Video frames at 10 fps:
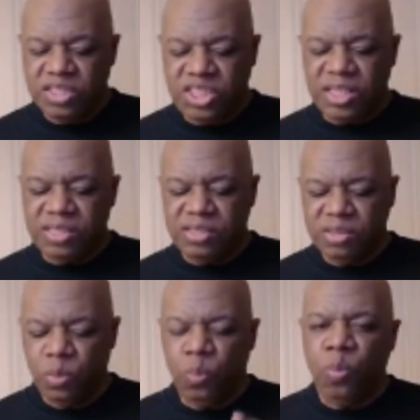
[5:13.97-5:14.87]

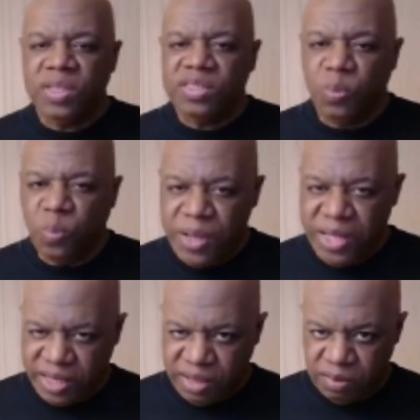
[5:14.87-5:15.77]
just once a
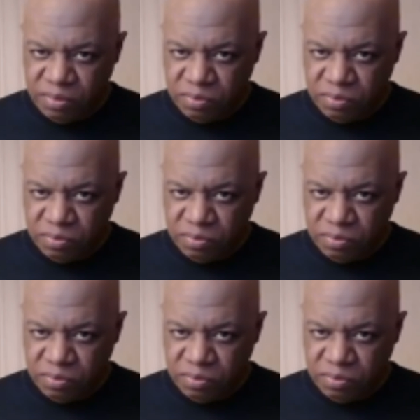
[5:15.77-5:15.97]
week